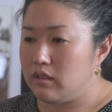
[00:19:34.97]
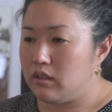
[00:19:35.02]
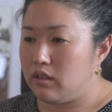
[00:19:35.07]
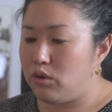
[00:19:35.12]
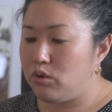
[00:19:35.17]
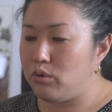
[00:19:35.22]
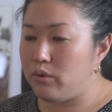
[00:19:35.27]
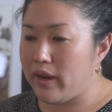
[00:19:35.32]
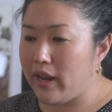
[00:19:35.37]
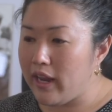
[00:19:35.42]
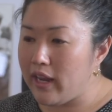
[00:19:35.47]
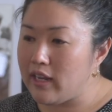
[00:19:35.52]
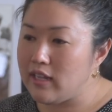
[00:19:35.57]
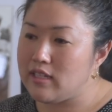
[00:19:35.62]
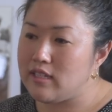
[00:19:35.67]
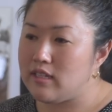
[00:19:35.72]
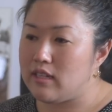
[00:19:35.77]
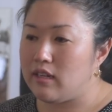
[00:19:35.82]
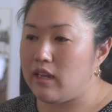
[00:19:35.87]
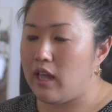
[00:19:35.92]

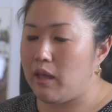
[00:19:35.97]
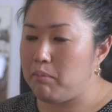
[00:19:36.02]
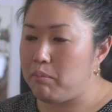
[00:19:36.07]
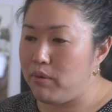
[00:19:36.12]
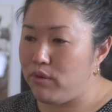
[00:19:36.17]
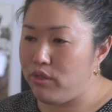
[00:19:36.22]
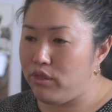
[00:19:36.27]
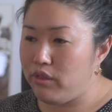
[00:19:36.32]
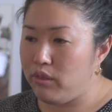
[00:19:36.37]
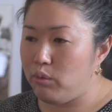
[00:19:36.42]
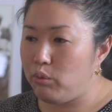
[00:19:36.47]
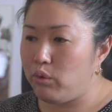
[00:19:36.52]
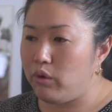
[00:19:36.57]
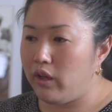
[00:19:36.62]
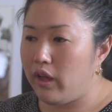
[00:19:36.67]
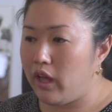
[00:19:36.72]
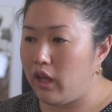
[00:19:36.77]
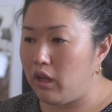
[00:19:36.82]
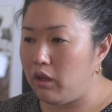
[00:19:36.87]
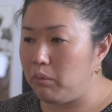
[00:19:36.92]
grace and empathy will
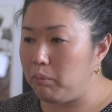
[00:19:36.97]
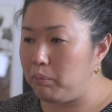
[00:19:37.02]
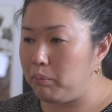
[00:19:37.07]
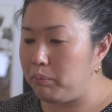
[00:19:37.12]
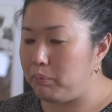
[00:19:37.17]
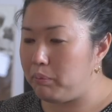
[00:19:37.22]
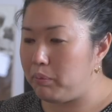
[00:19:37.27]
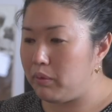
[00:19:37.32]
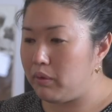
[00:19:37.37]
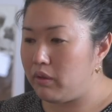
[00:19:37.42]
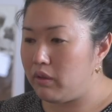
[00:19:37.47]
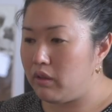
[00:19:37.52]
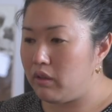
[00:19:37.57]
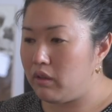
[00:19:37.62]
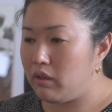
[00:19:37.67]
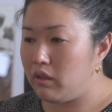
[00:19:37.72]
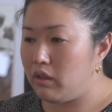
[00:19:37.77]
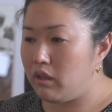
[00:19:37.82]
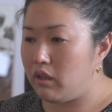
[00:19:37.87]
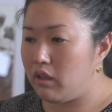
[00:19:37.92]
help
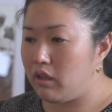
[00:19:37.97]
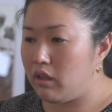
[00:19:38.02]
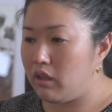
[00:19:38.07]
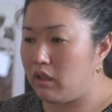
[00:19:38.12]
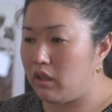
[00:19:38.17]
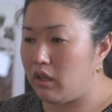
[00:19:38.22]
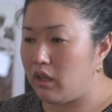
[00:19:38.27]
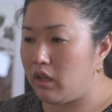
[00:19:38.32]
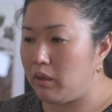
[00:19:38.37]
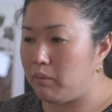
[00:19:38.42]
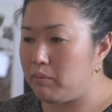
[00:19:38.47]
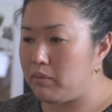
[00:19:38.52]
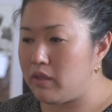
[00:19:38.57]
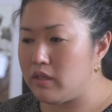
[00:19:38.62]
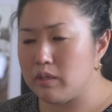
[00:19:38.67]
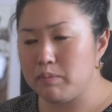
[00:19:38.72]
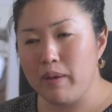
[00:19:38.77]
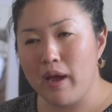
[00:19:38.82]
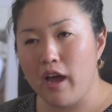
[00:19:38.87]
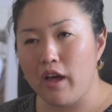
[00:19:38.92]

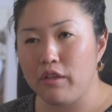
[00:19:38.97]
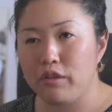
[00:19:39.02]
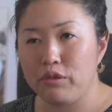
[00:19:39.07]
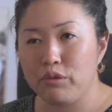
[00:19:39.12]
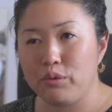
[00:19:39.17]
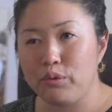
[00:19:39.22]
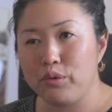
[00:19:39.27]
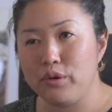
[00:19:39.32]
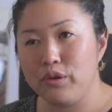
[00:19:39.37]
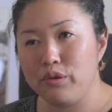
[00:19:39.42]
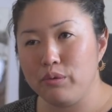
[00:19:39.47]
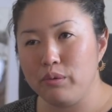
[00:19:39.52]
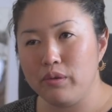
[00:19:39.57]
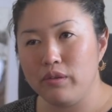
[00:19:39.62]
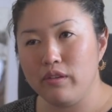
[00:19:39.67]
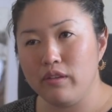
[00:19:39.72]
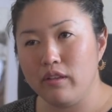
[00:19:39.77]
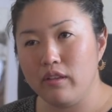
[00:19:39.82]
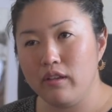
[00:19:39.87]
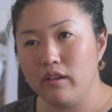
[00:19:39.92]
this path towards
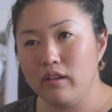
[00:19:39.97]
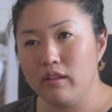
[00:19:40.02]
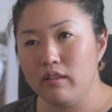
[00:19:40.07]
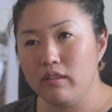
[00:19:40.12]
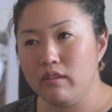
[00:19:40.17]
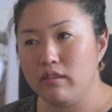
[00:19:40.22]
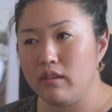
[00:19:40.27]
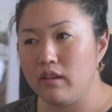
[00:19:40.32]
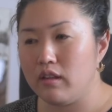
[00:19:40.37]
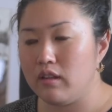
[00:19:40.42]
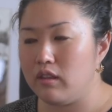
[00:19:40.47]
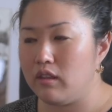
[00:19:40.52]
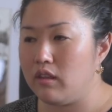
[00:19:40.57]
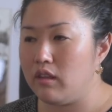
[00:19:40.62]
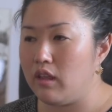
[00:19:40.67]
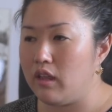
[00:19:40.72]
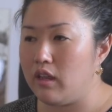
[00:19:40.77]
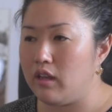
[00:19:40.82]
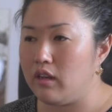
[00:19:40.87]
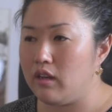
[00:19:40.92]
resilience
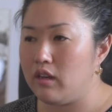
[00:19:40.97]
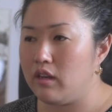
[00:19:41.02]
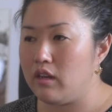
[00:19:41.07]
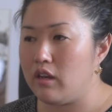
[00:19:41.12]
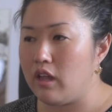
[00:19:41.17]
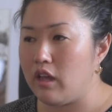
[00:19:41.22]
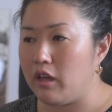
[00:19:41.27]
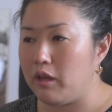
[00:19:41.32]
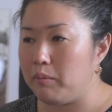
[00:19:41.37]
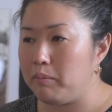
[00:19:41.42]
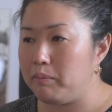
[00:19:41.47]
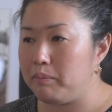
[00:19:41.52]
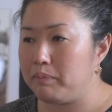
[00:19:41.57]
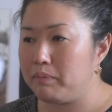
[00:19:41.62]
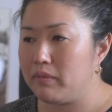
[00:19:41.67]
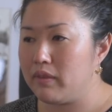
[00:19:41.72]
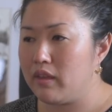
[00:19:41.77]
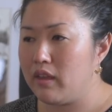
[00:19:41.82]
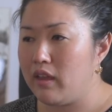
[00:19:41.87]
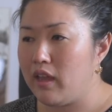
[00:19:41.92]
and
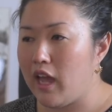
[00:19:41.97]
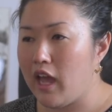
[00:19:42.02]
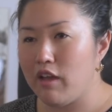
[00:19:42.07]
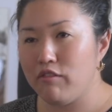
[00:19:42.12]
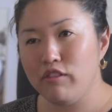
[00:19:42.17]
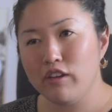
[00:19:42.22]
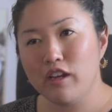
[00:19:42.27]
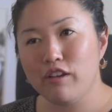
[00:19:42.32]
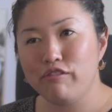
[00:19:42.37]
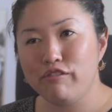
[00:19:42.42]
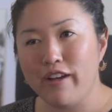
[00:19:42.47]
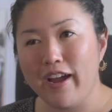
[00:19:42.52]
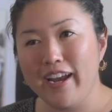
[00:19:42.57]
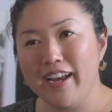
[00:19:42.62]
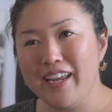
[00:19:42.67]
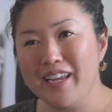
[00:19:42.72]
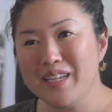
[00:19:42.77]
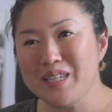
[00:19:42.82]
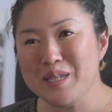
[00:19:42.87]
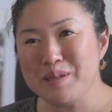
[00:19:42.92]
having a
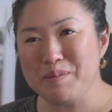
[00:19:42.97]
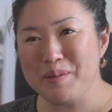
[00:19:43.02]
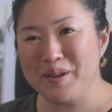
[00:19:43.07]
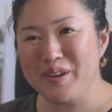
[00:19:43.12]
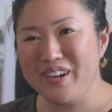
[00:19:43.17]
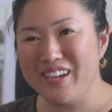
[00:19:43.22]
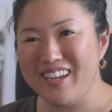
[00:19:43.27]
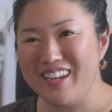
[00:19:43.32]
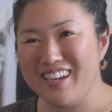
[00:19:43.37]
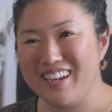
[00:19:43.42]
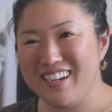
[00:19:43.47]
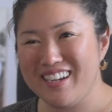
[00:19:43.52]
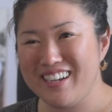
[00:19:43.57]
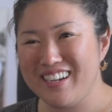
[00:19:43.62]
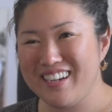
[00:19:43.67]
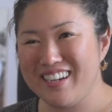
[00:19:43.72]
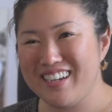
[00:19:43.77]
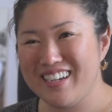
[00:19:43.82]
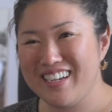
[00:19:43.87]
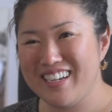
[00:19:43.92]
fighting spirit.
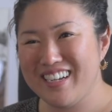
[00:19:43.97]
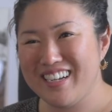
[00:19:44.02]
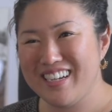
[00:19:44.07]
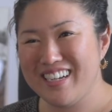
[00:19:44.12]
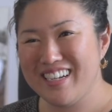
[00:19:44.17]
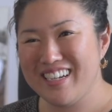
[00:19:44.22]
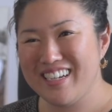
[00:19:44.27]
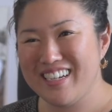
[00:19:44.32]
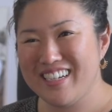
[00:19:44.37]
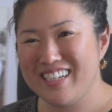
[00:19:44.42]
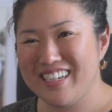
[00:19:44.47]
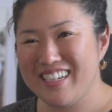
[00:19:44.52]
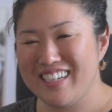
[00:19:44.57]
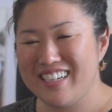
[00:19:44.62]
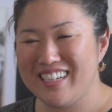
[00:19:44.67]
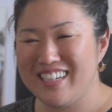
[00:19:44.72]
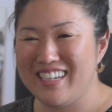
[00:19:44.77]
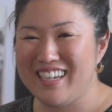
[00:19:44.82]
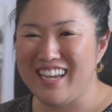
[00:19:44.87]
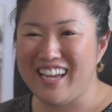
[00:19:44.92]

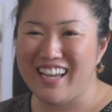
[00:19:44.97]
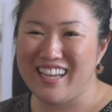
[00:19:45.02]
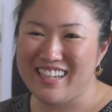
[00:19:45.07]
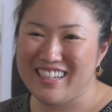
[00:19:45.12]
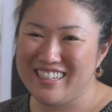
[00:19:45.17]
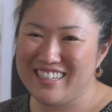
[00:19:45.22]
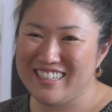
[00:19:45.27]
Yeah.